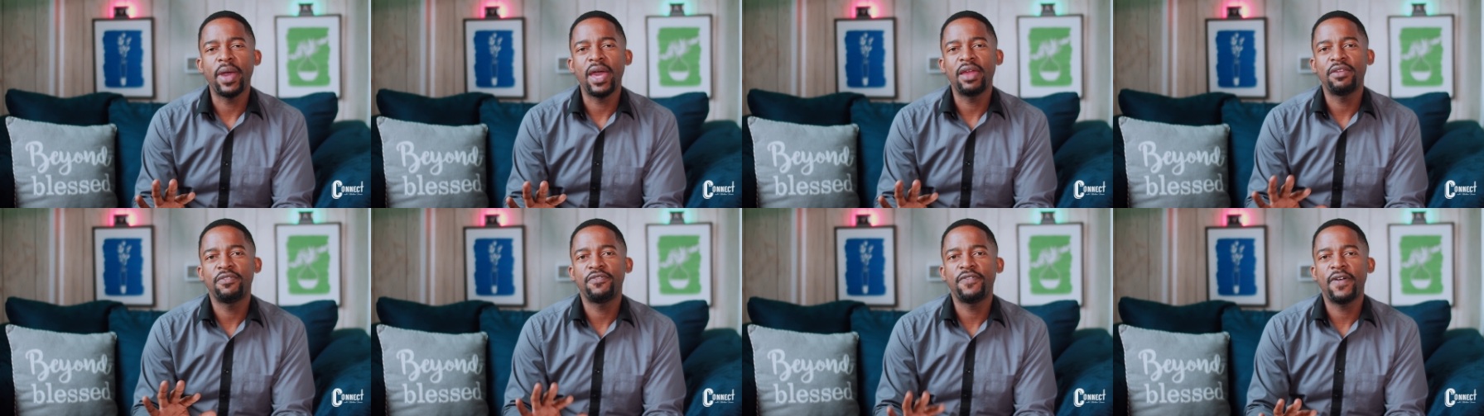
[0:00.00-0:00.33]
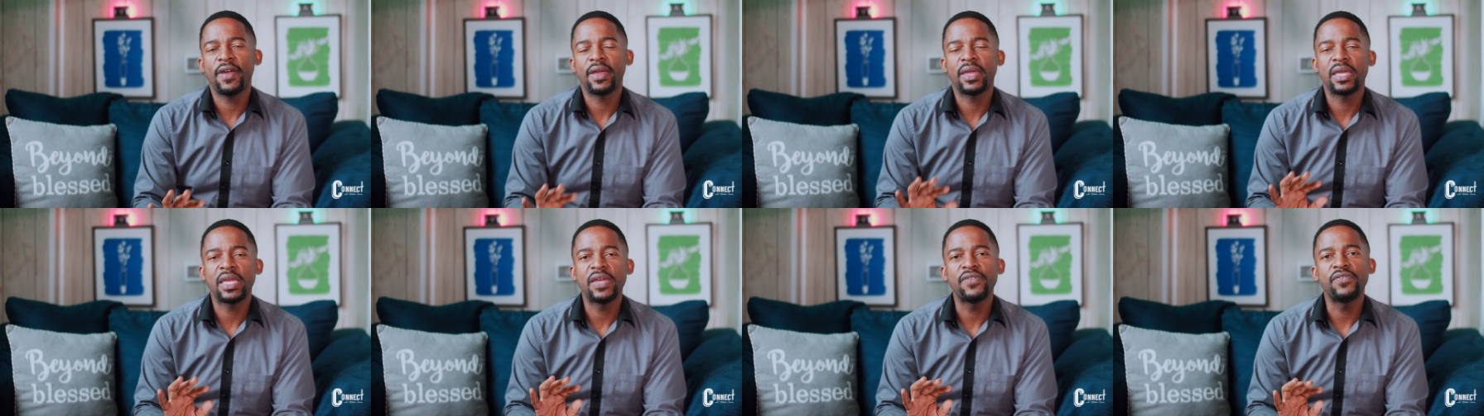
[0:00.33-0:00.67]
or matter of
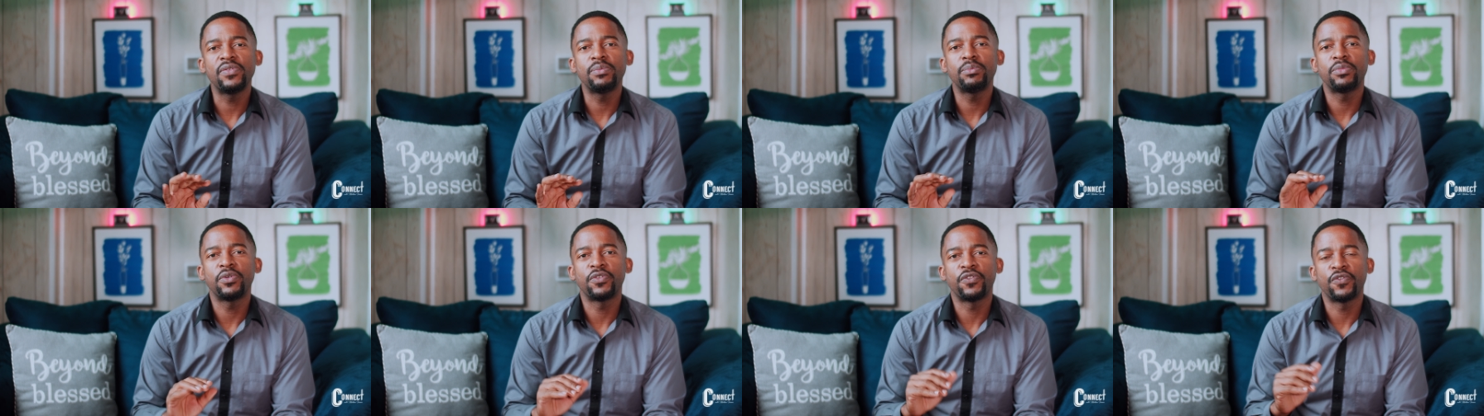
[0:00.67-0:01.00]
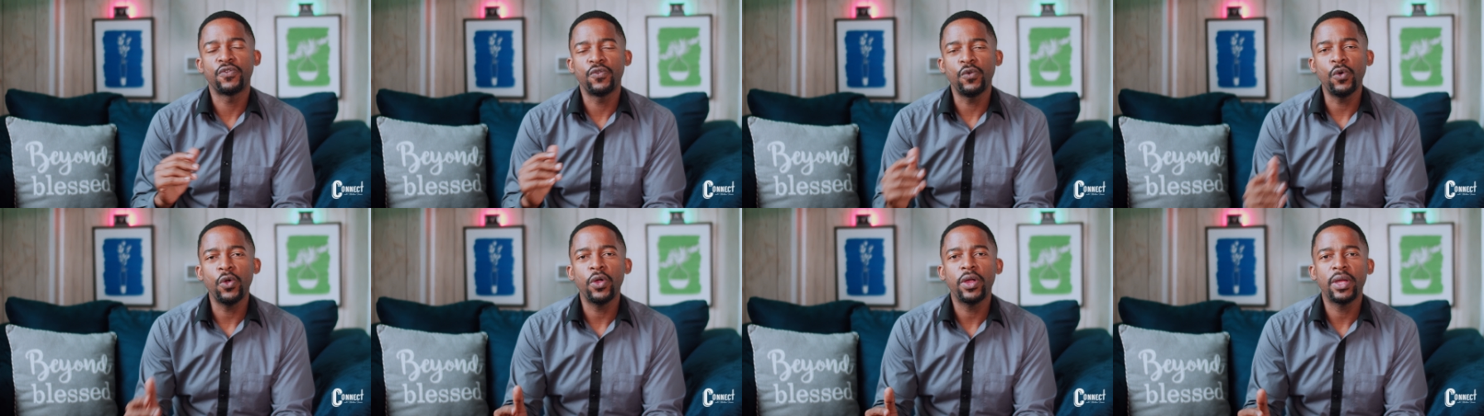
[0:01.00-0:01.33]
fact, even
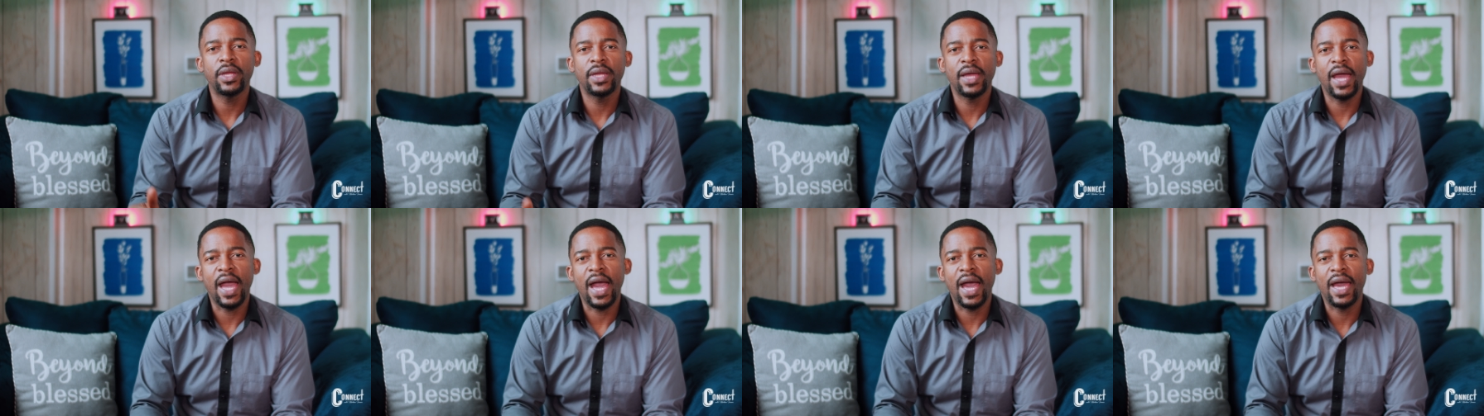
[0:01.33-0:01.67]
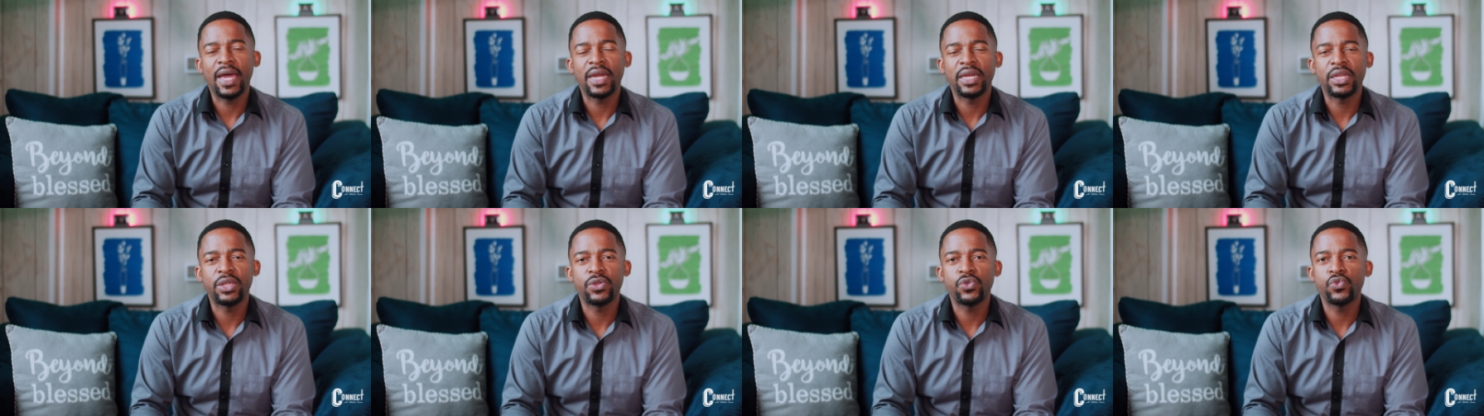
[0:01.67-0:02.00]
before
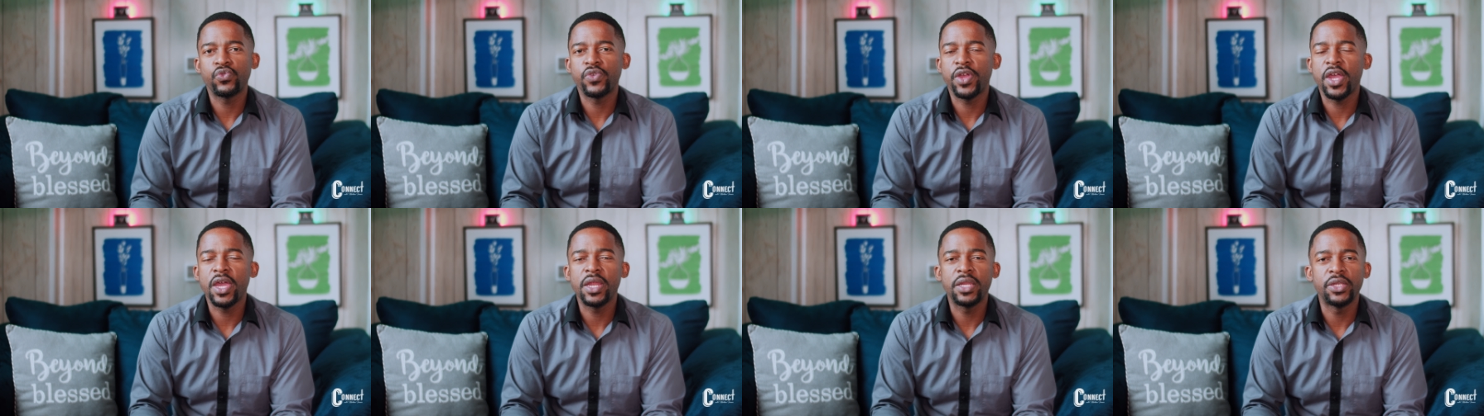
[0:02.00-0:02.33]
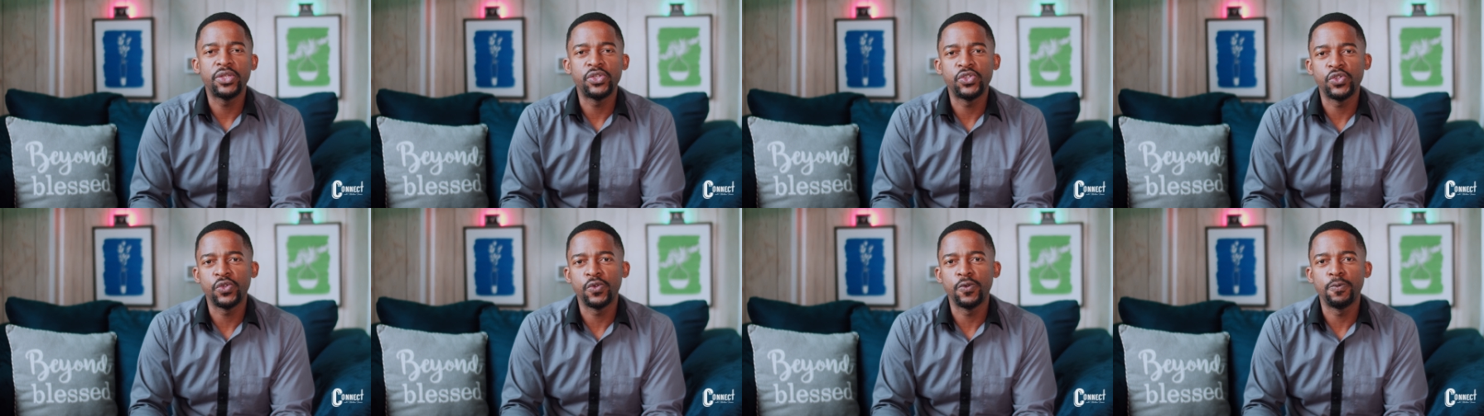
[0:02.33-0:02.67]
God
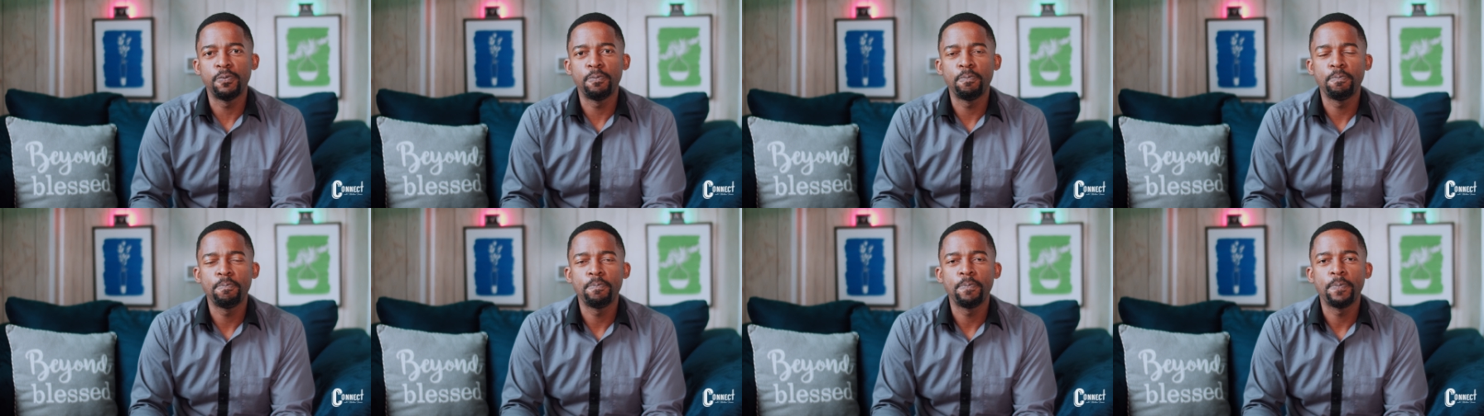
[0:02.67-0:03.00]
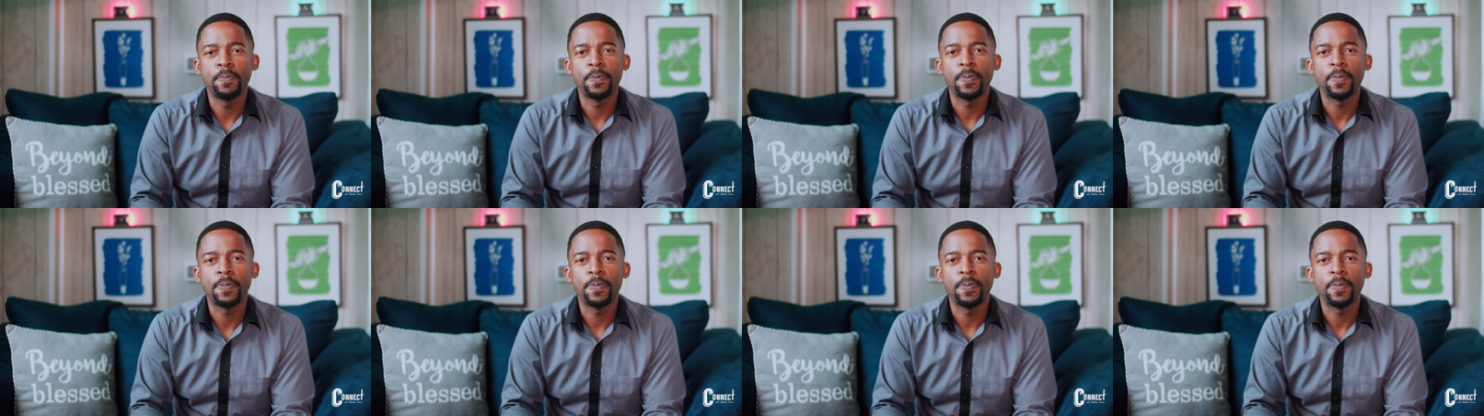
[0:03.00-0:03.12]
created you,